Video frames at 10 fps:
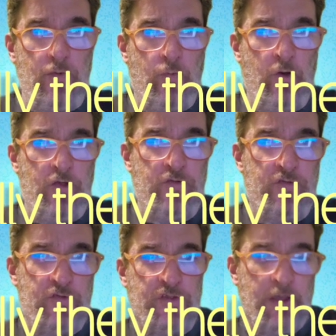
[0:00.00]
was
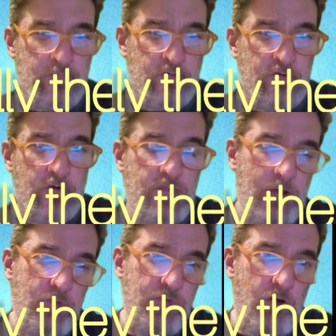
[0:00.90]
the same dessert
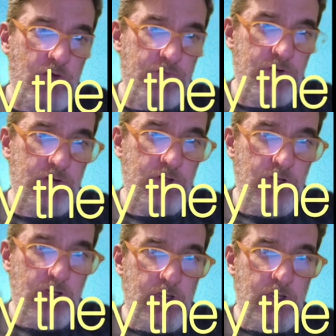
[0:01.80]
that was offered